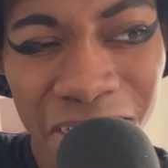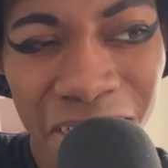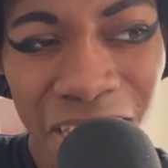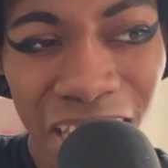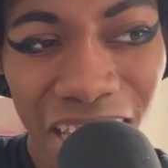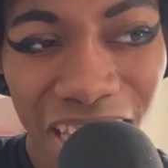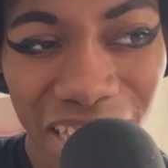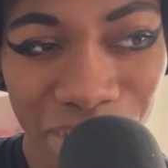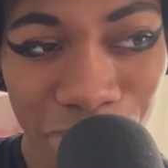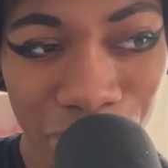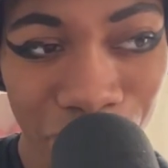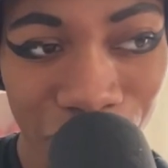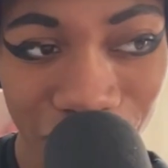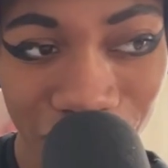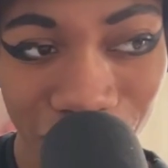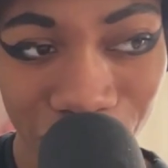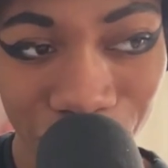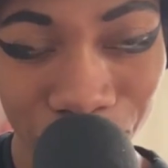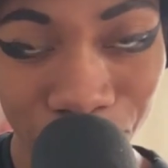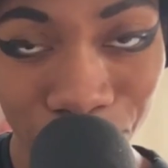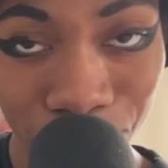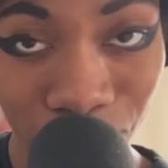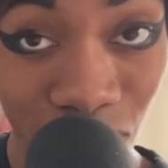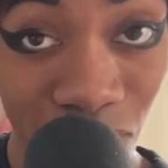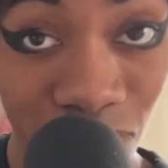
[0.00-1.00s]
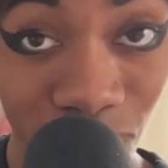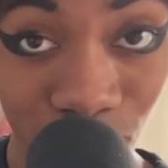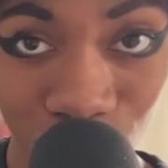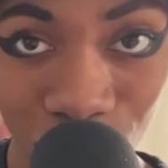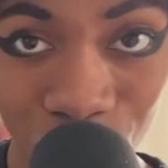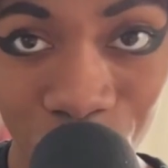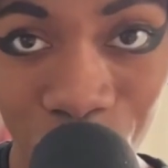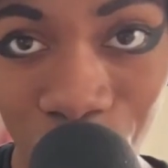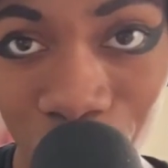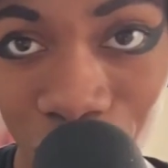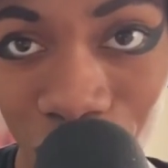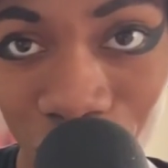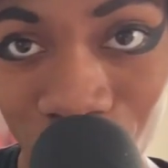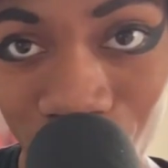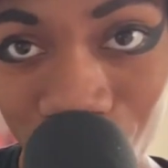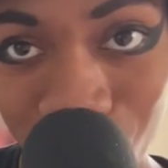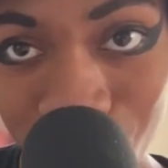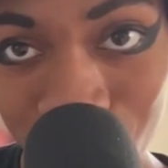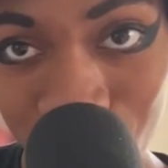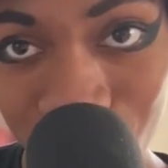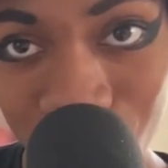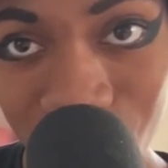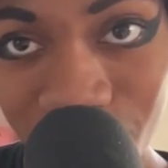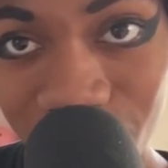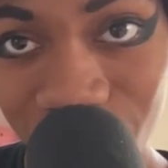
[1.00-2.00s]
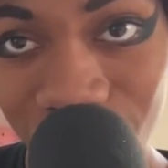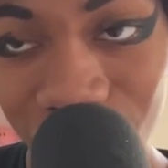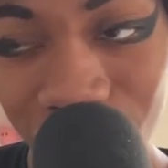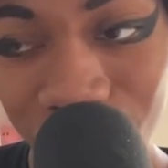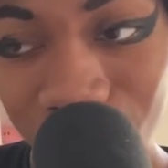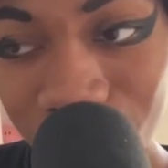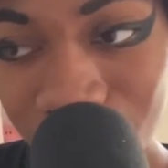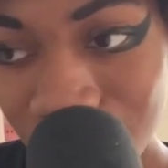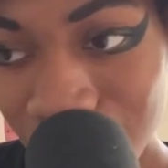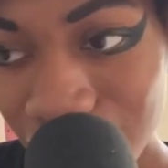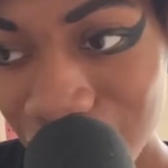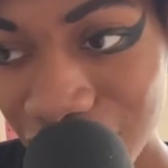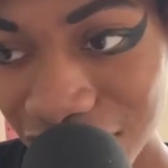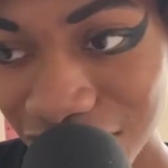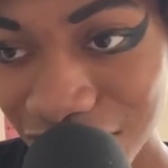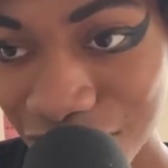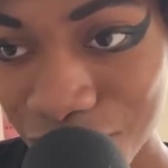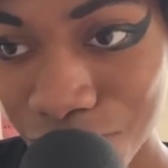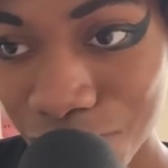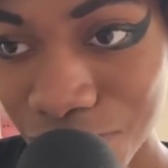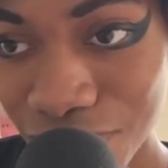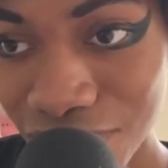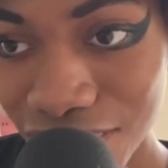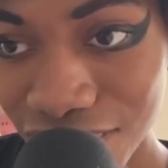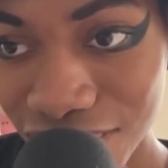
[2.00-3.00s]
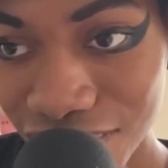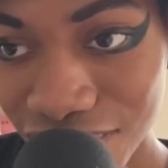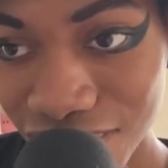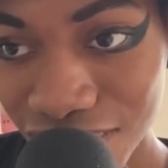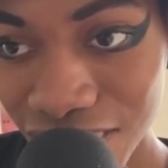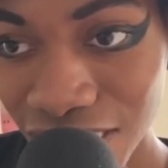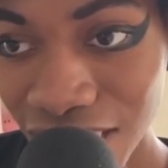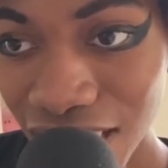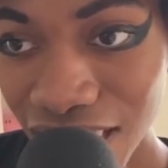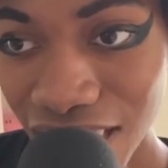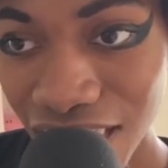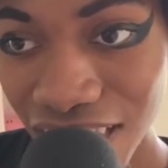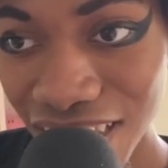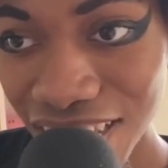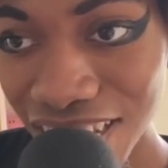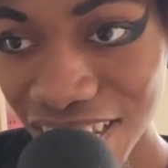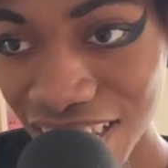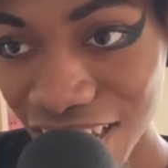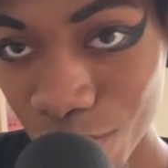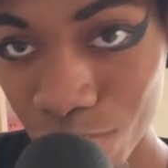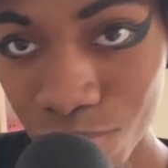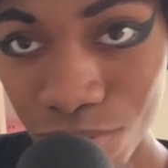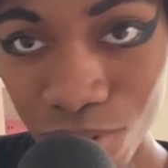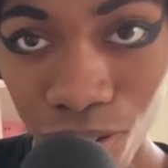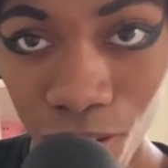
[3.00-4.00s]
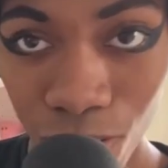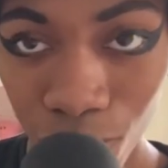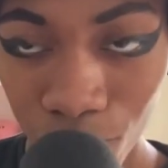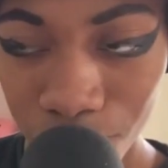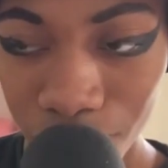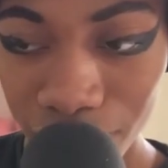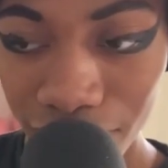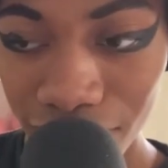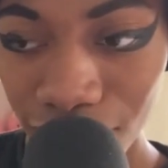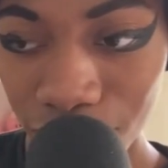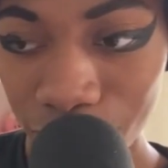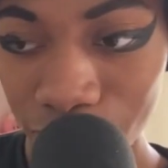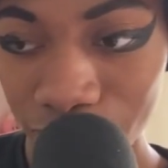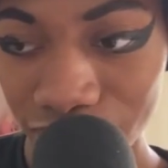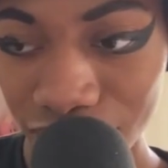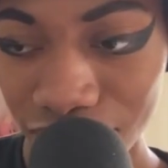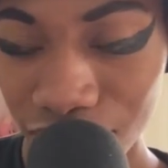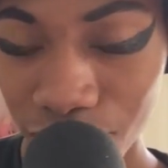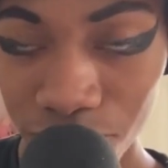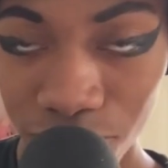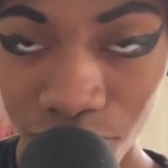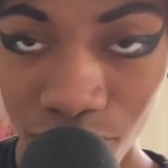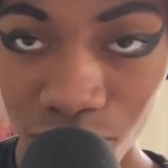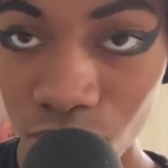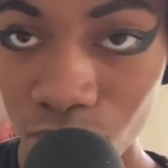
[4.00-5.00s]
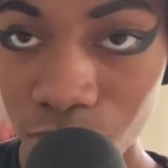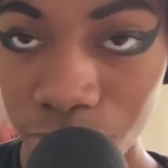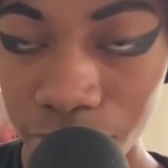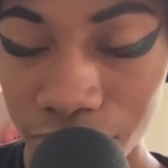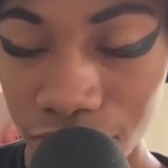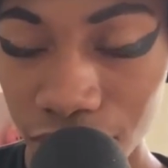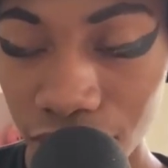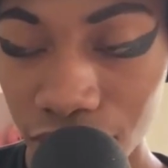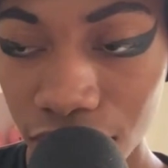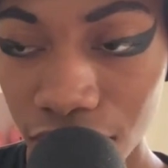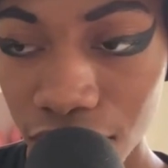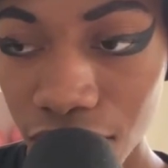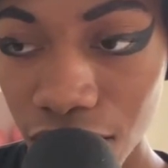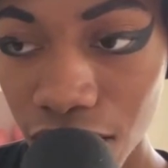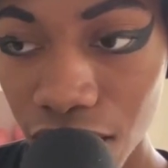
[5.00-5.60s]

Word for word: and play the "Play for Tomorrow" music video just because it helped calm me down because I was so upset.